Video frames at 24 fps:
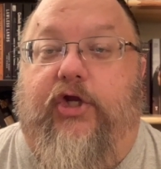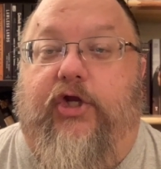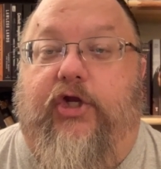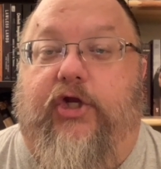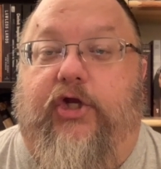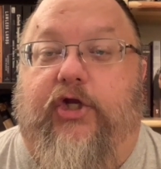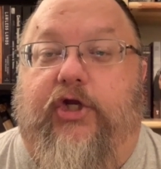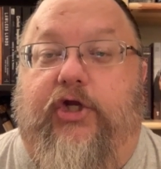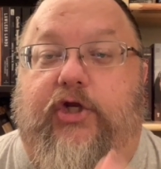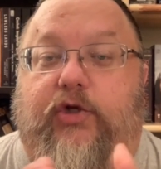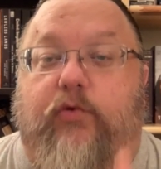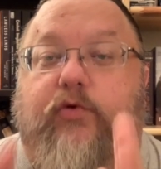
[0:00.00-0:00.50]

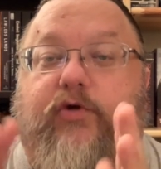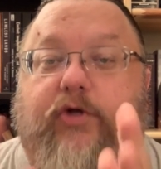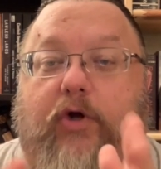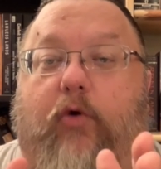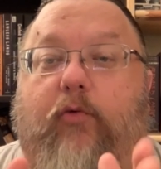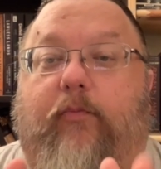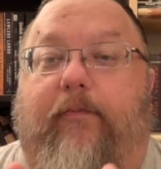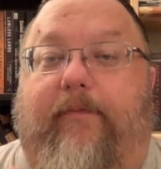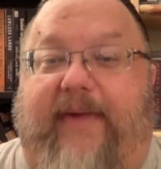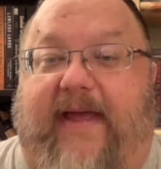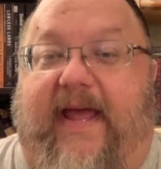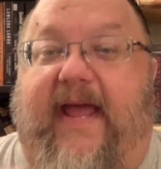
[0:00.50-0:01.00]
You
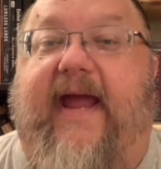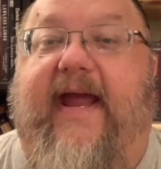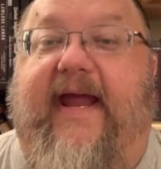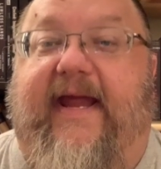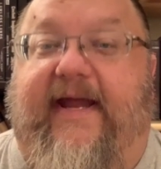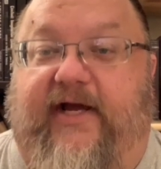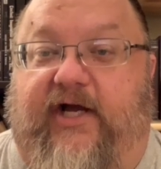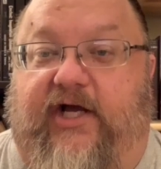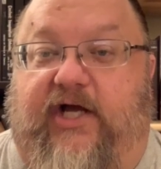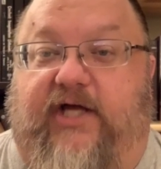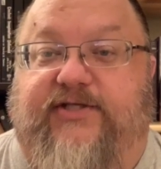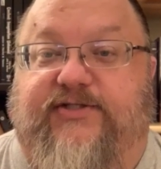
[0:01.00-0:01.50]
don't
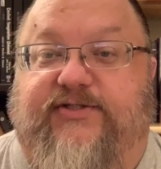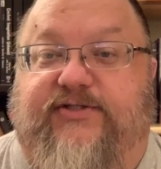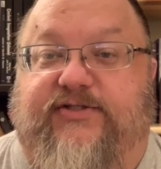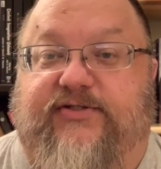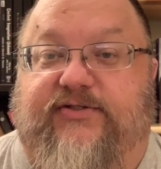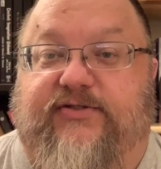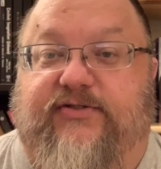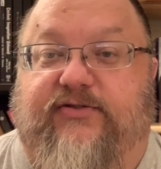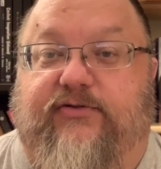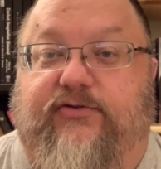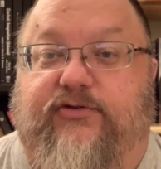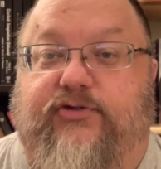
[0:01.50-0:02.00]
pay
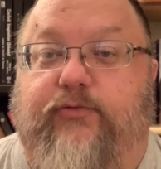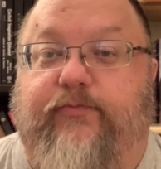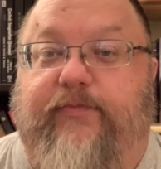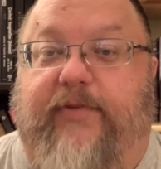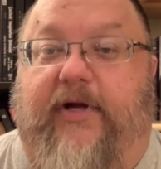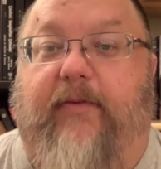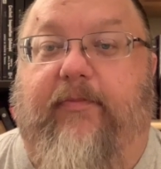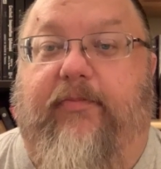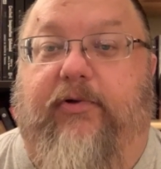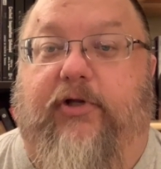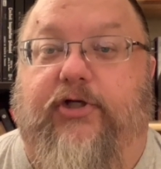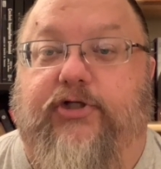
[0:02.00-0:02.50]
us to
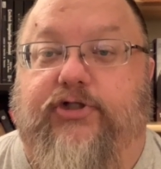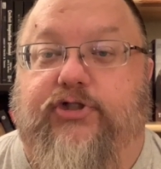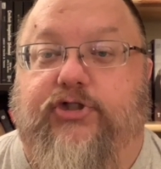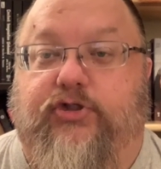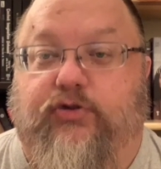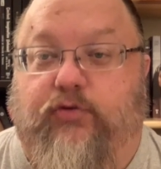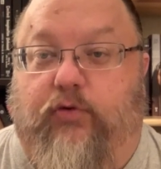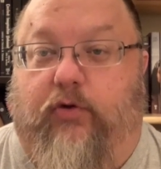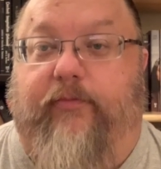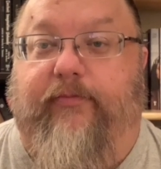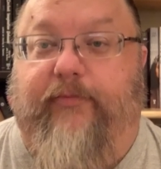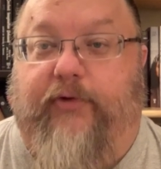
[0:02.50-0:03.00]
publish
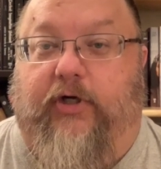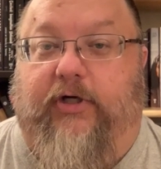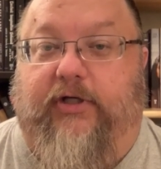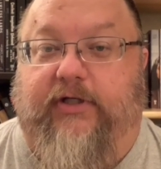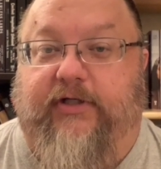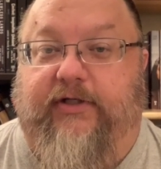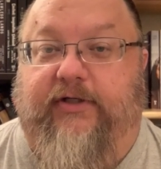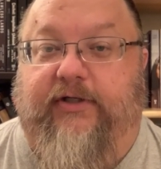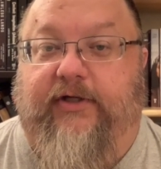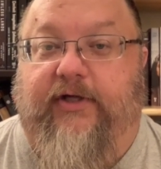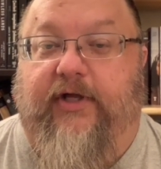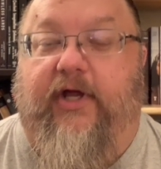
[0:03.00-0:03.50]
your
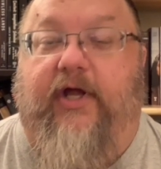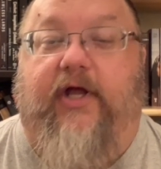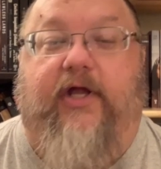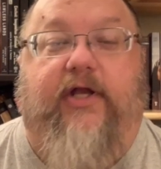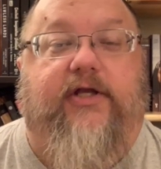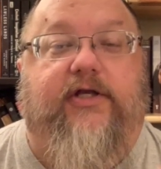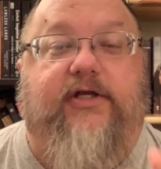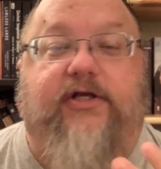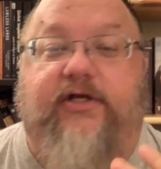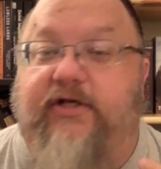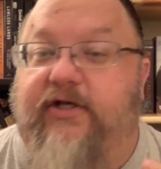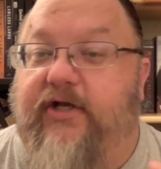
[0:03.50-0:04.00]
book.
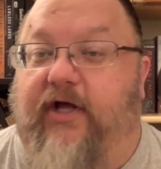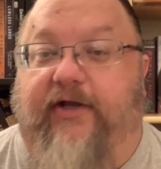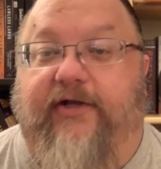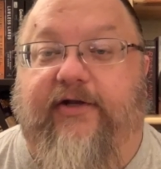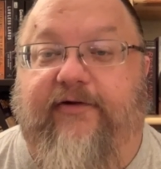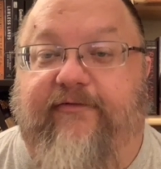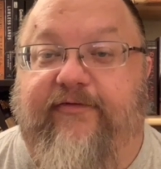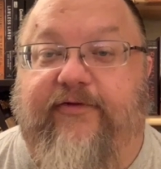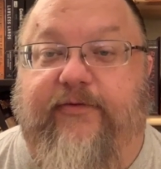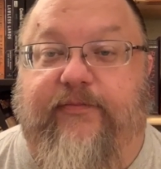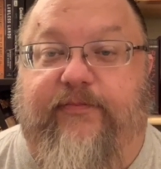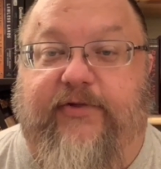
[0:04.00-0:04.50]
None
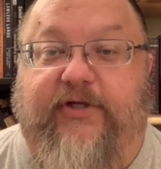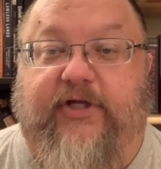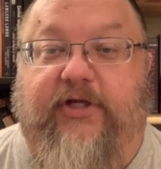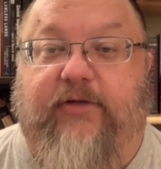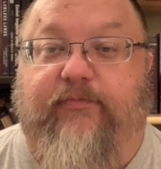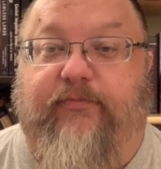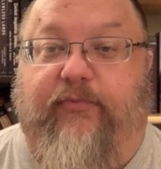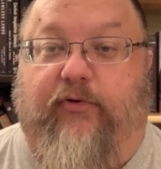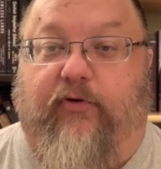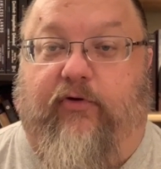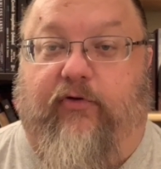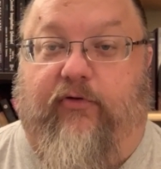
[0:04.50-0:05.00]
of the
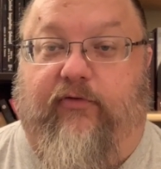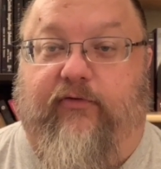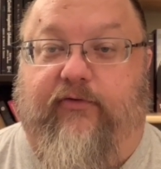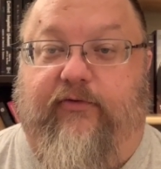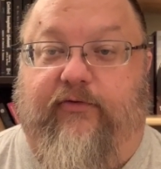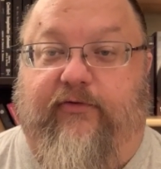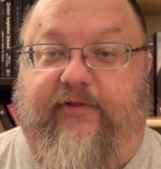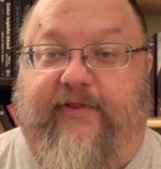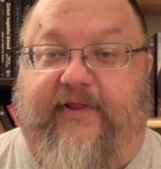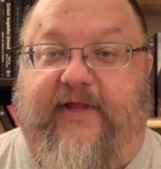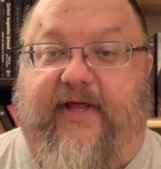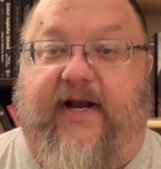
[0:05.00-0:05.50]
people
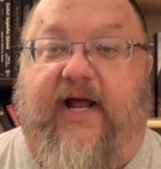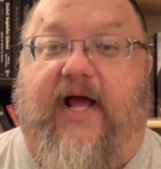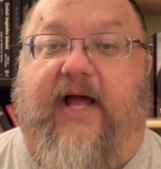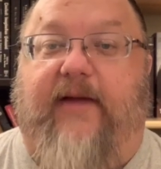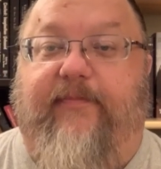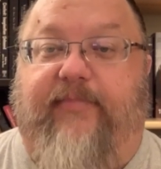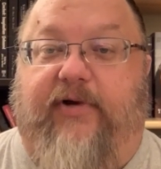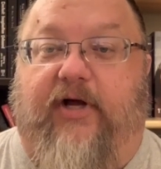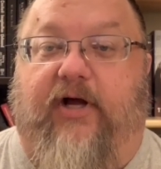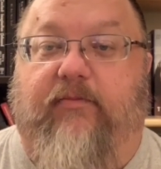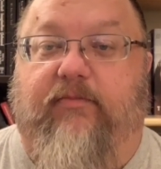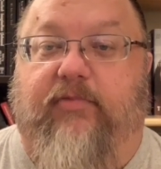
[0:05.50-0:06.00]
that I
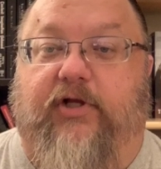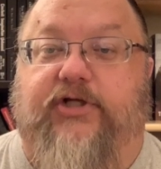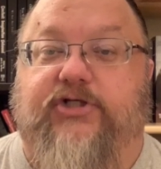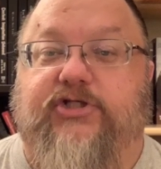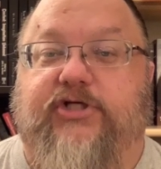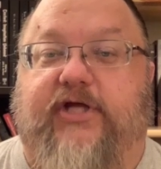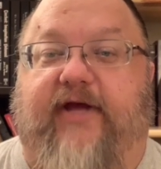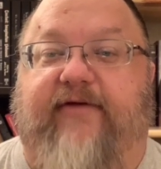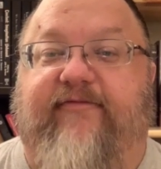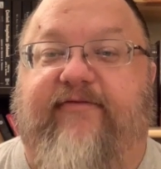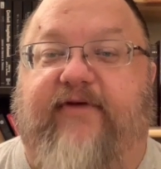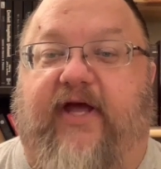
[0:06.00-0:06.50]

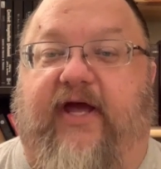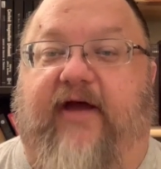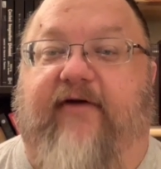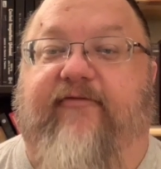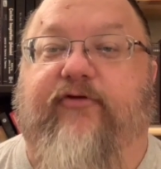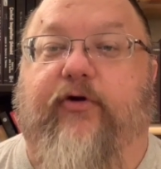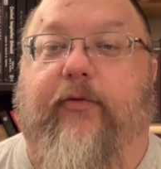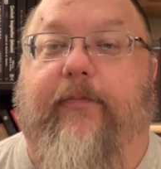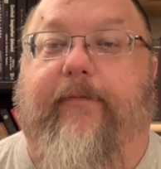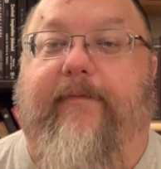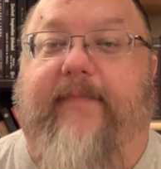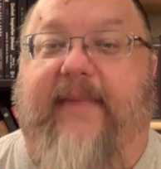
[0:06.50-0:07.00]
publish have
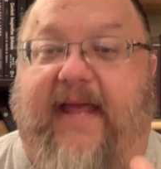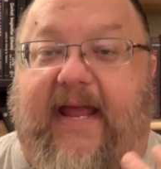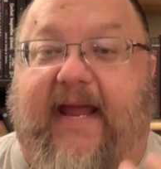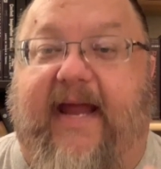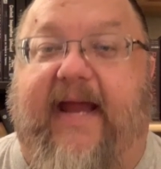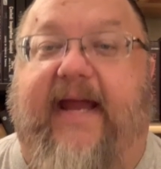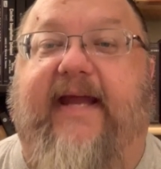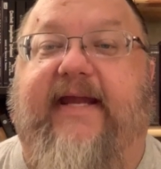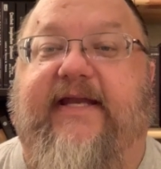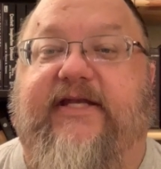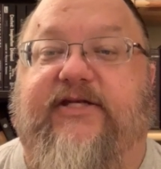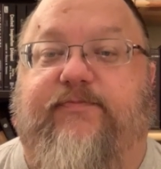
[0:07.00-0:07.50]
ever
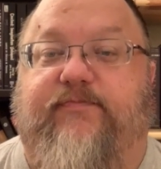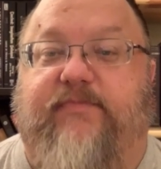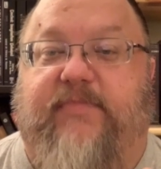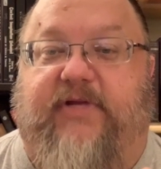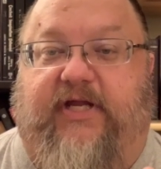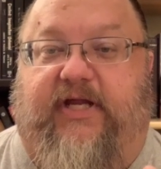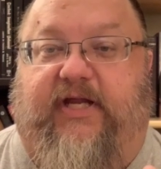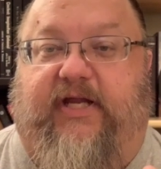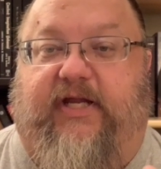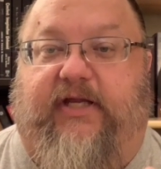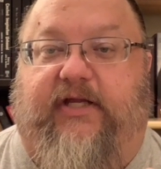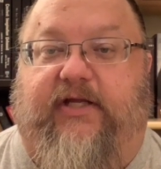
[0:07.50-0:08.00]
paid
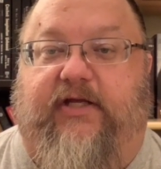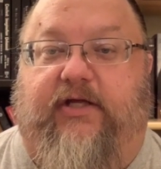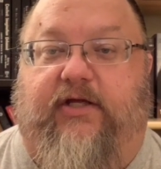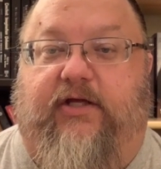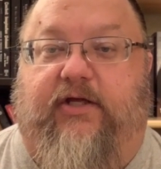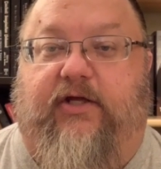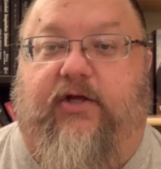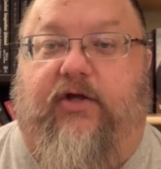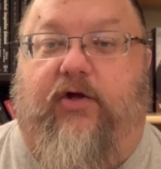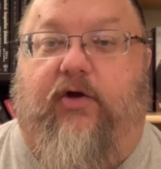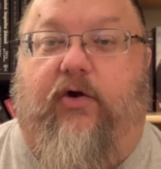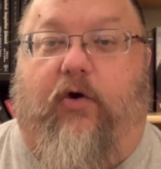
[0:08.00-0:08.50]
me
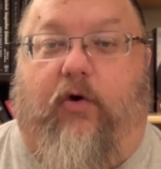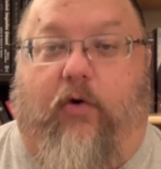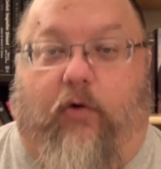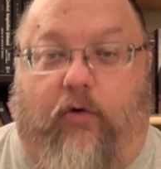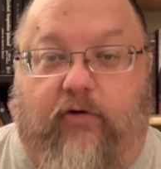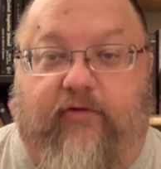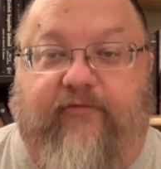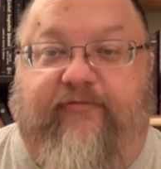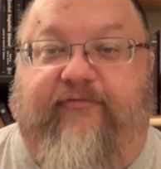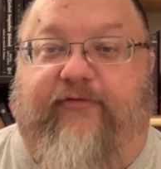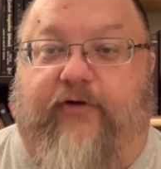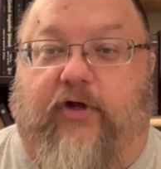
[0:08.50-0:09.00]

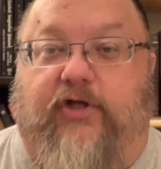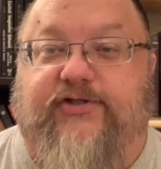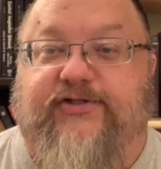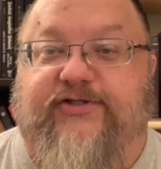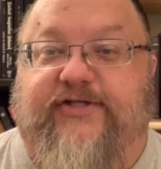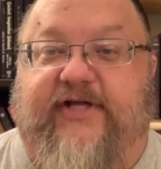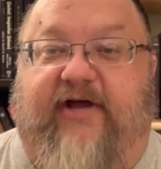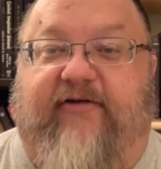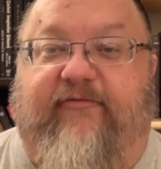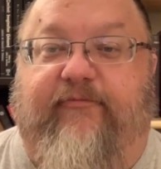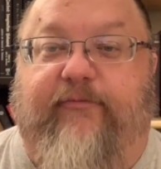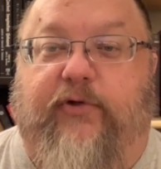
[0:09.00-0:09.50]
or
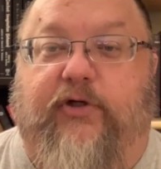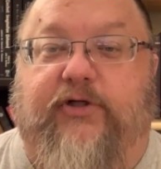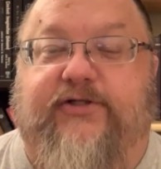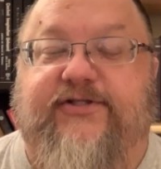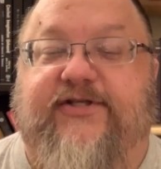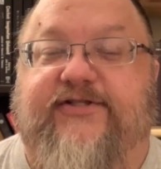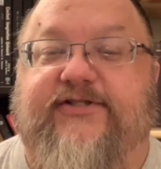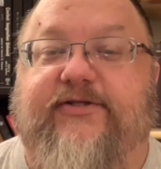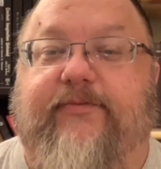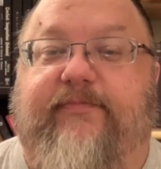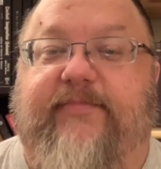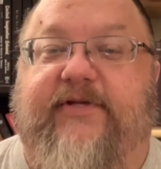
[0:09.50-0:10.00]
Falstaff Books
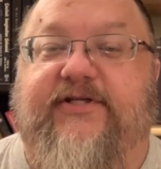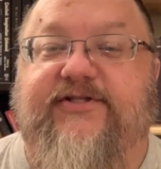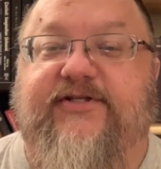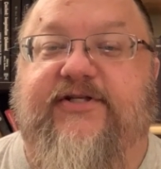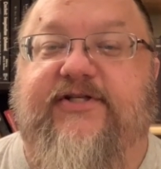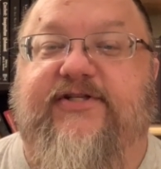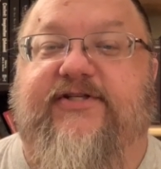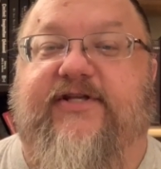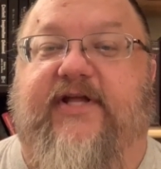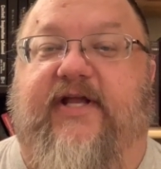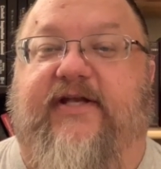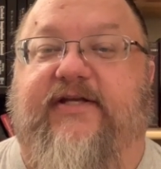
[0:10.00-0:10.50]
as a
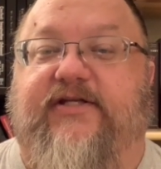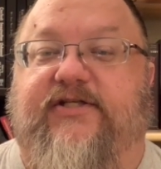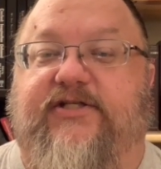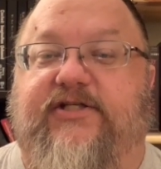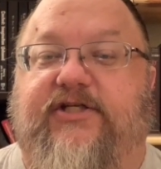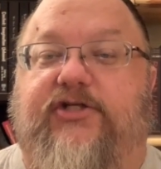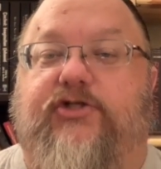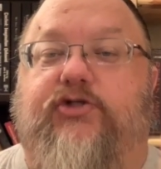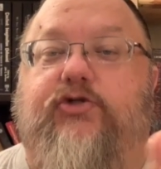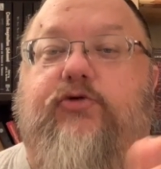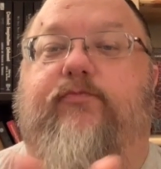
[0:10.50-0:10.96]
business entity to